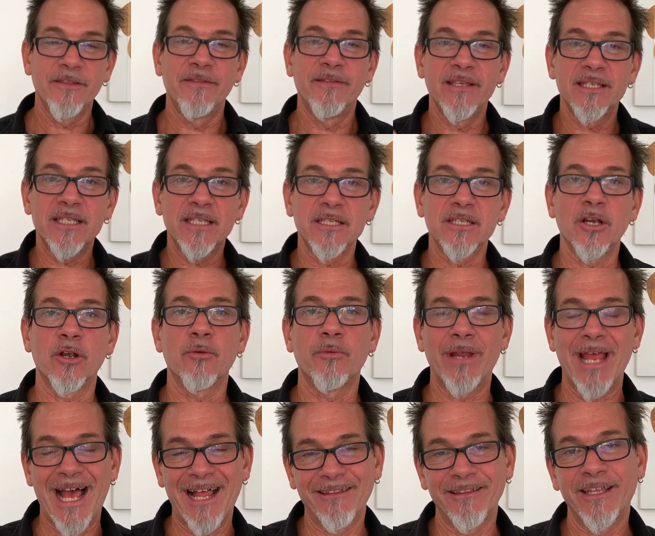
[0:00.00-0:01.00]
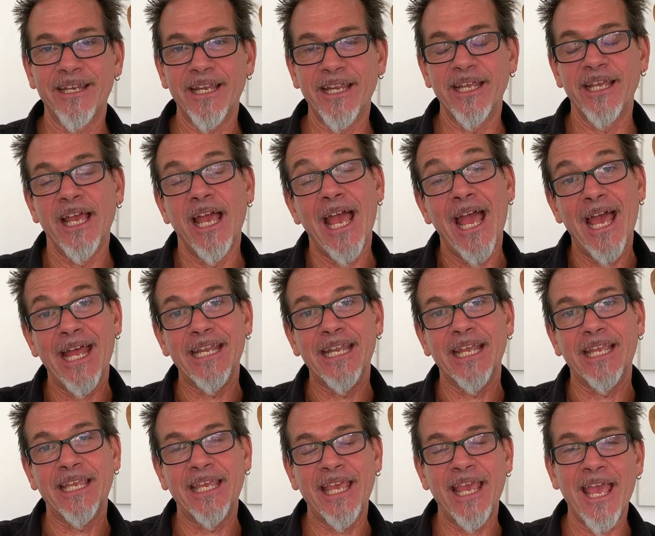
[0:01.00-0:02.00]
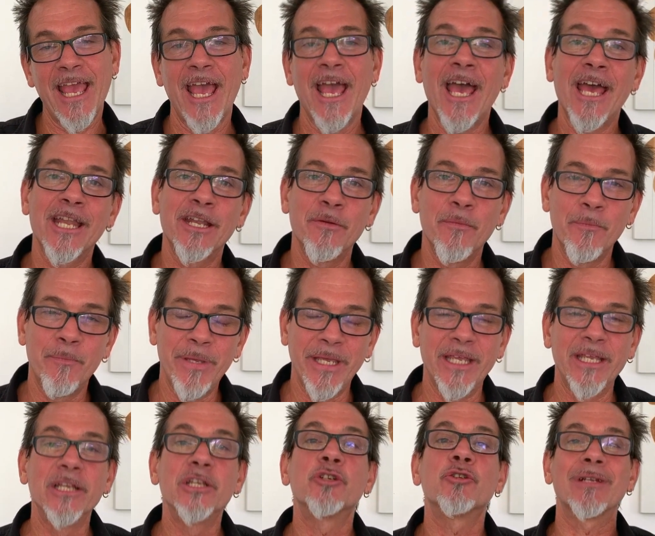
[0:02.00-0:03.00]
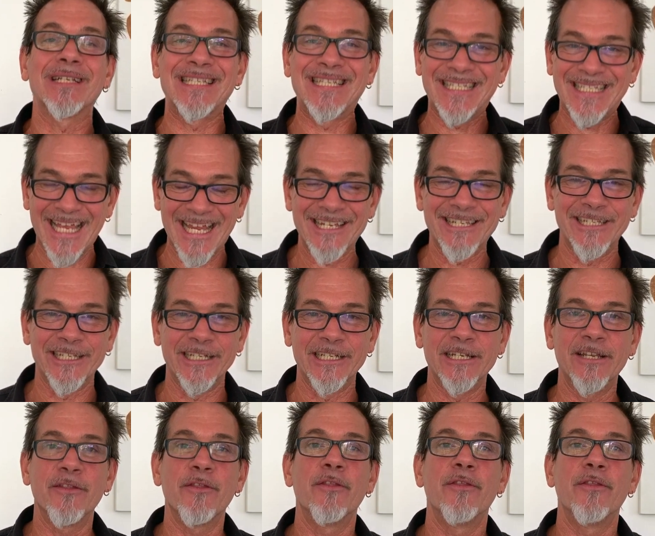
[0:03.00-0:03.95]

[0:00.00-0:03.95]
this is our reality and it can be transcended.